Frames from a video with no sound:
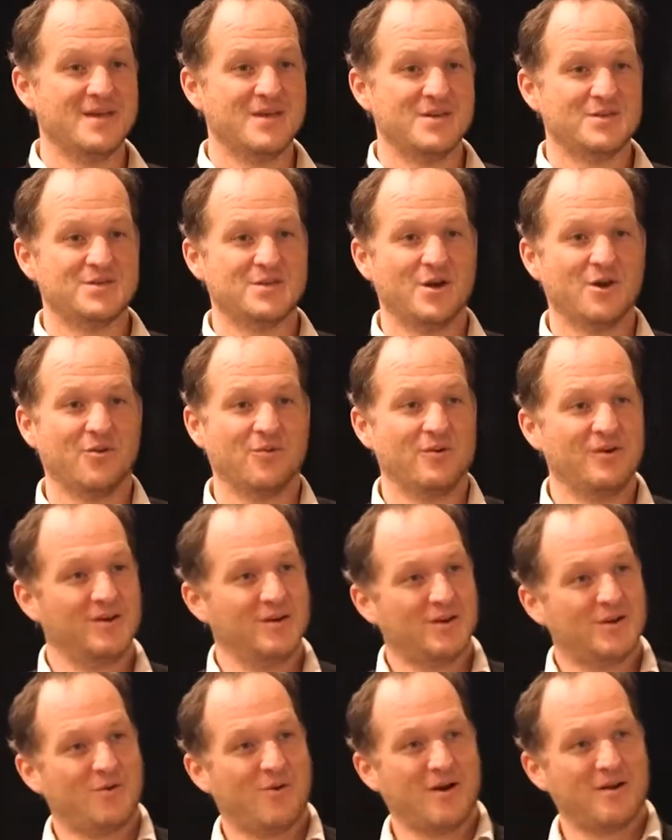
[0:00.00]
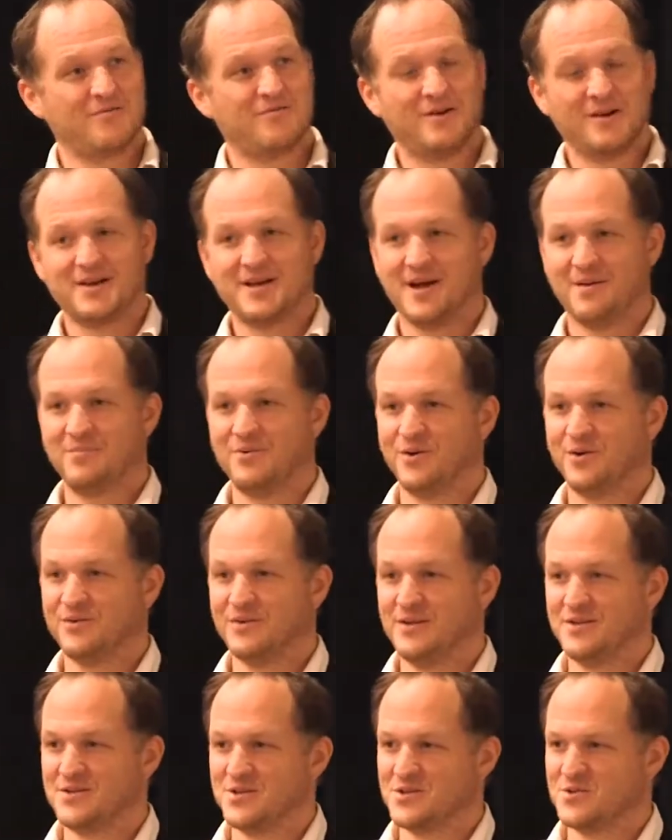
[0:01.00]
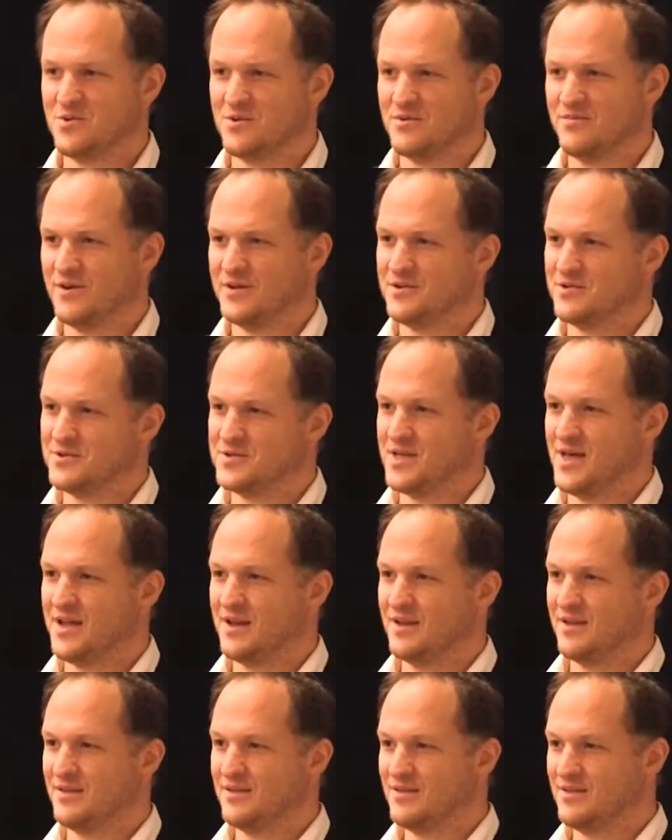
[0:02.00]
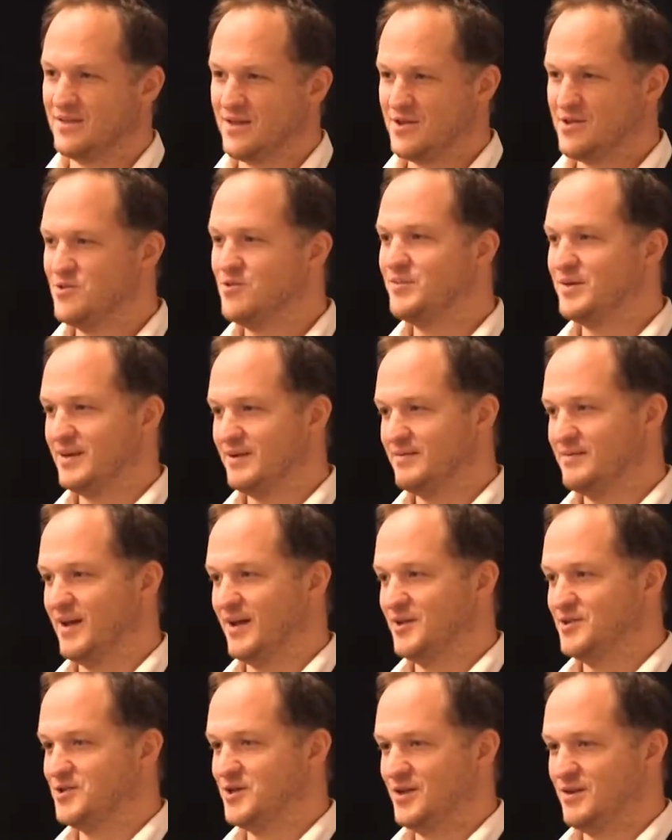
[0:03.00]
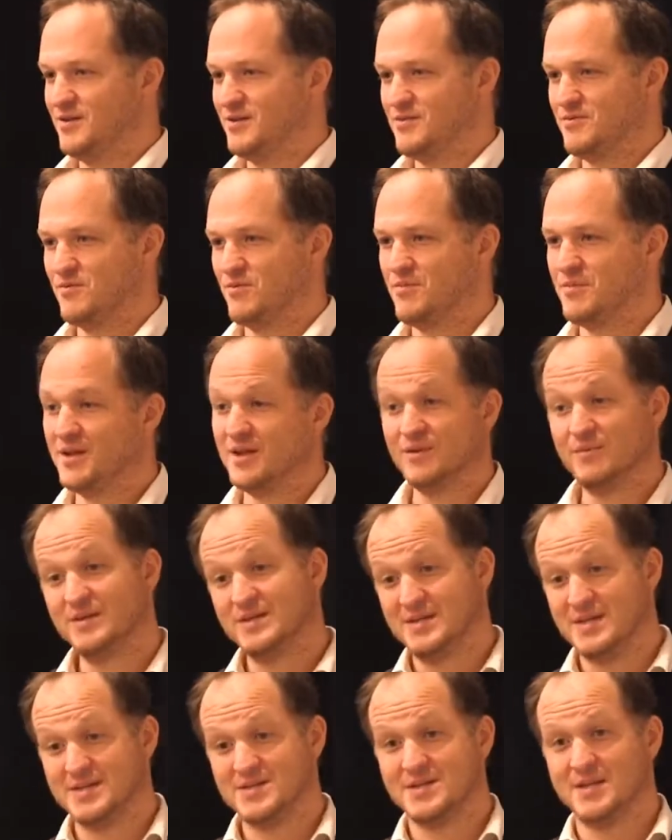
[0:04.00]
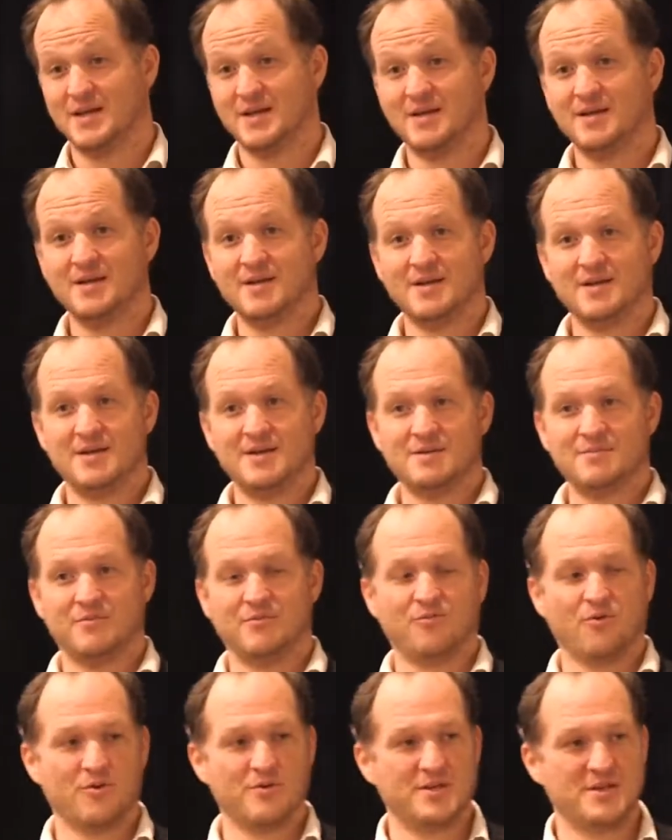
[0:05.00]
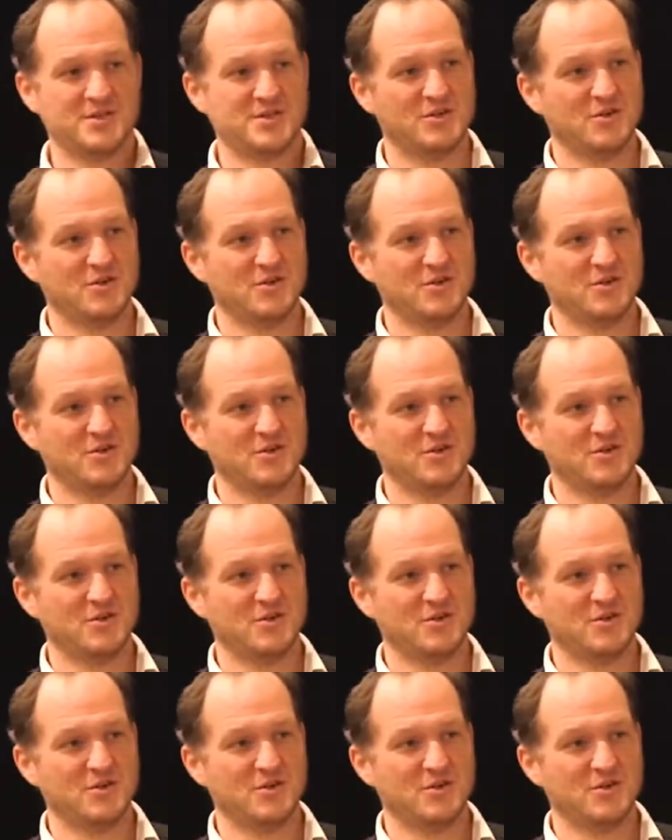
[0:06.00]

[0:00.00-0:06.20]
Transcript: So Quantifind got pulled into sort of understanding the human intention through a meeting with Disney before these